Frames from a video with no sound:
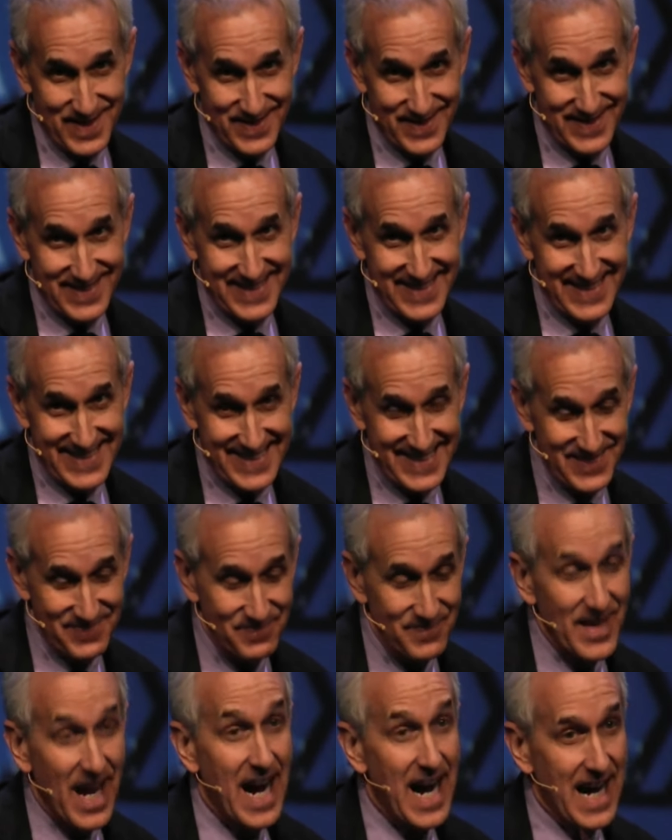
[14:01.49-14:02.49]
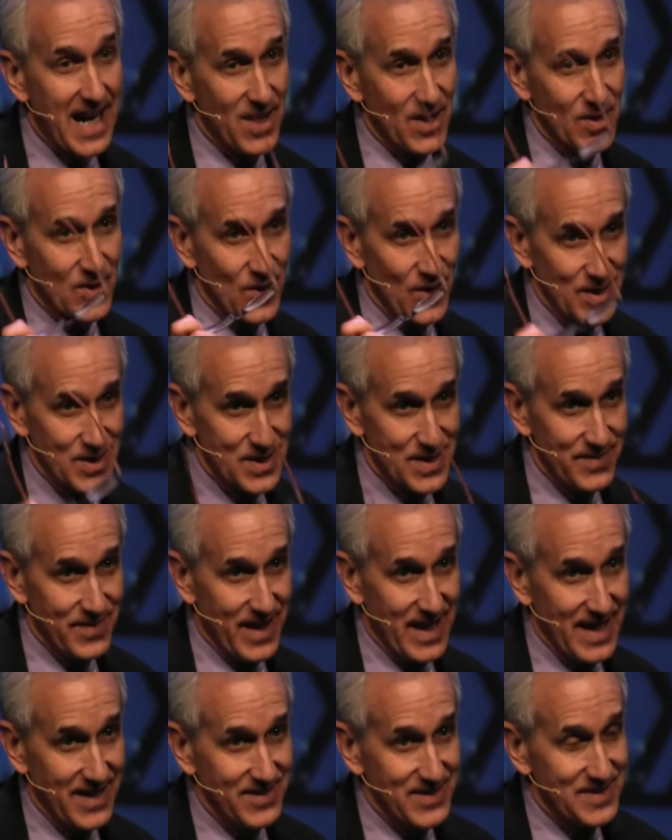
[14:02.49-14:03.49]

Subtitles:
okay? Holocaust survivor.